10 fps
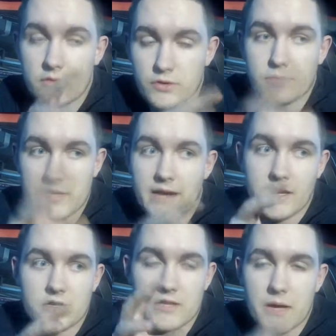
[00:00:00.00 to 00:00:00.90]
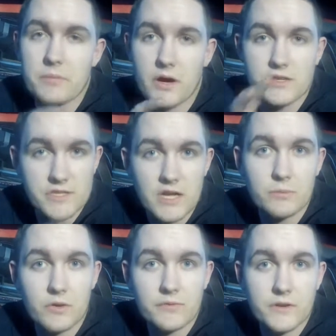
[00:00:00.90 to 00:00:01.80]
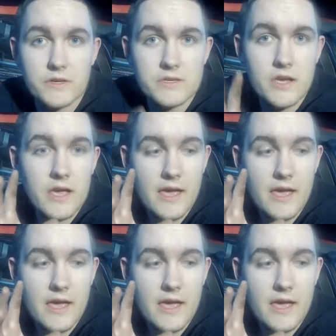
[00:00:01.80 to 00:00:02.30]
two 10-inch Type R subwoofers,